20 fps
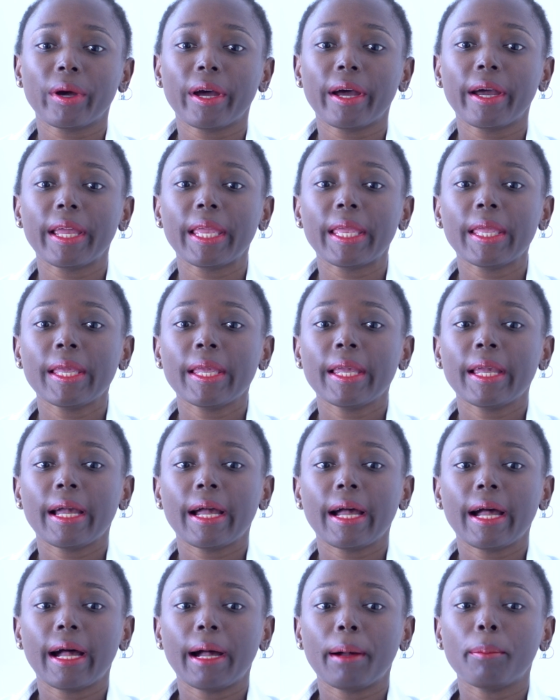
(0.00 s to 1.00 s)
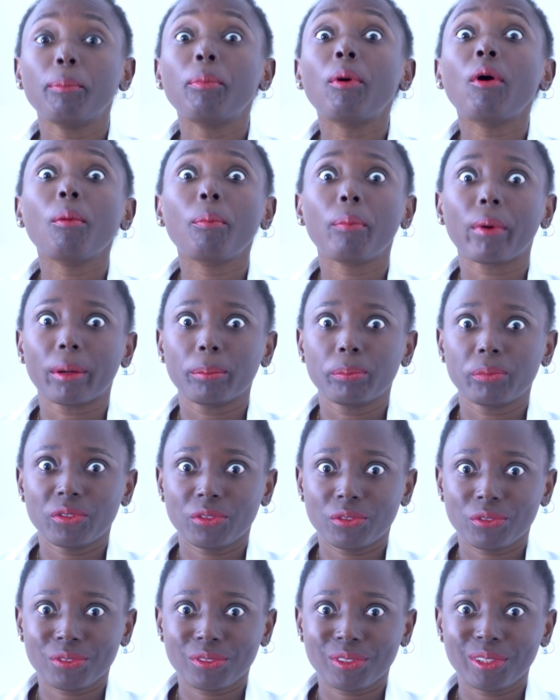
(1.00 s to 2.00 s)
by
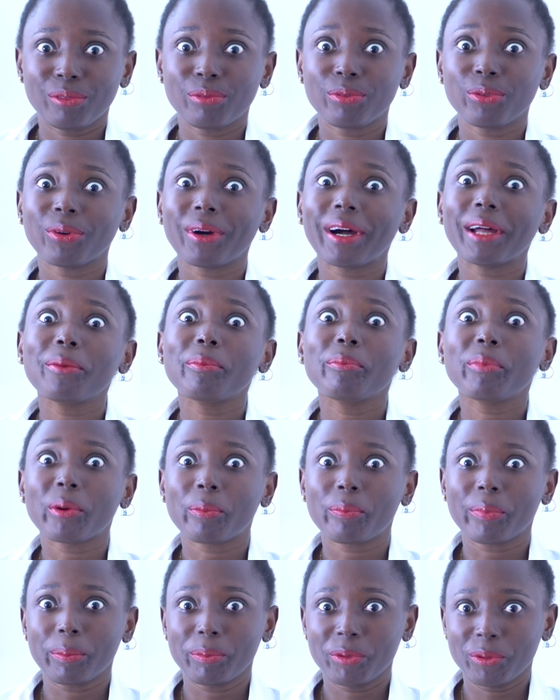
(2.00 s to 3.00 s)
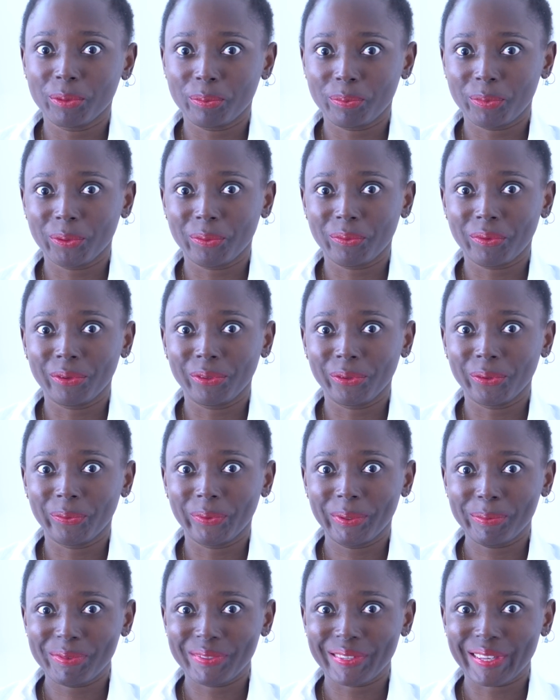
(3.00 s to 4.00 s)
pop-ups. If you add pop-ups on your
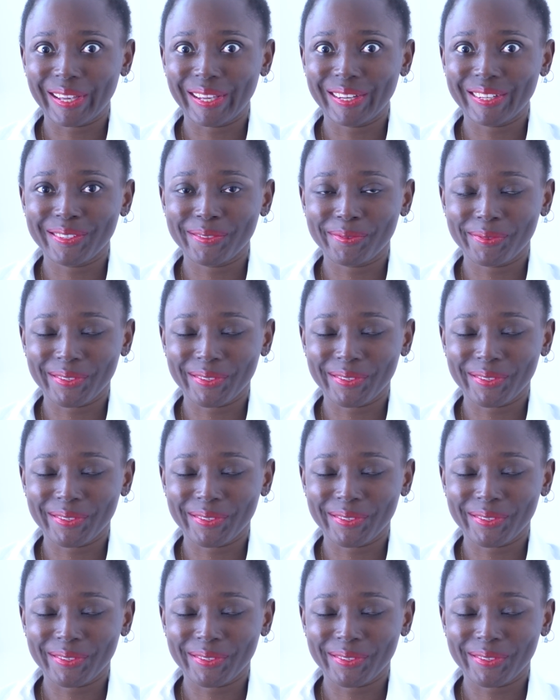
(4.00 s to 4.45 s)
website,